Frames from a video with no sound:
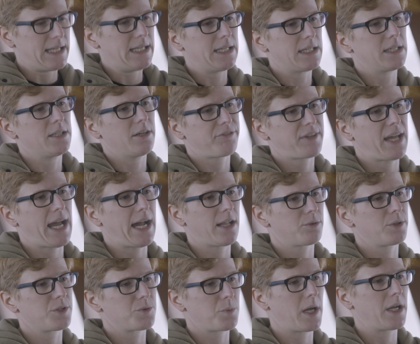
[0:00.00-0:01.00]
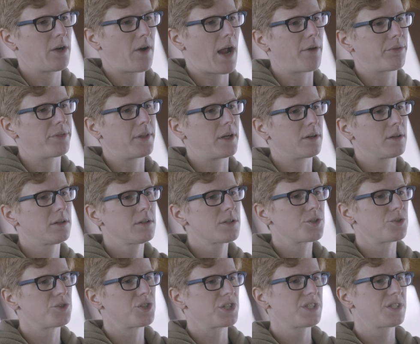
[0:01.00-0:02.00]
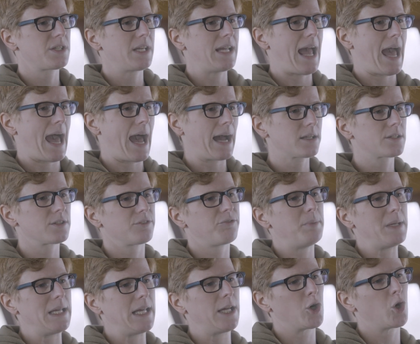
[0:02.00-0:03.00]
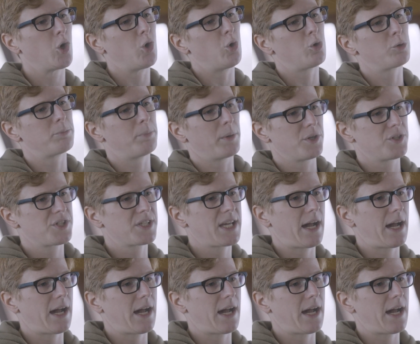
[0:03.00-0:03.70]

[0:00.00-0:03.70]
eating enough calories while you're out there. So just the act of being cold burns